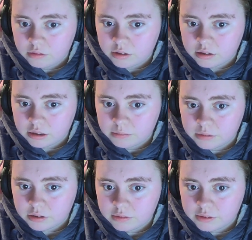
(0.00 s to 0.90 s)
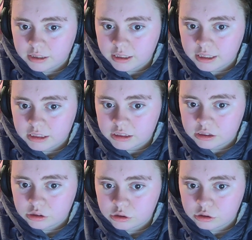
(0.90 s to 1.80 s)
How about I move this
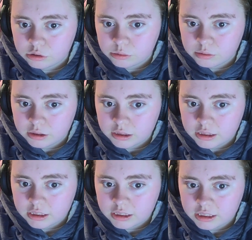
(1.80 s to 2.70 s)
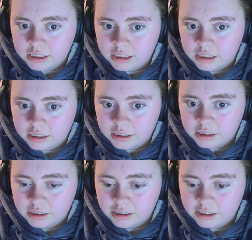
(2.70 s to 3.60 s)
to here?
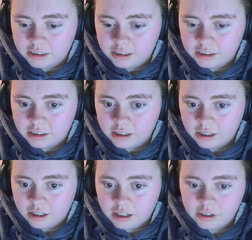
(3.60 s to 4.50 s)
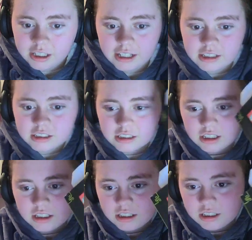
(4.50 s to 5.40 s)
Okay,
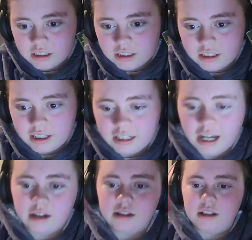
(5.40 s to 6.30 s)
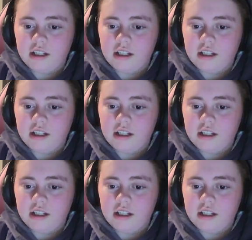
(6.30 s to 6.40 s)
uh, yeah.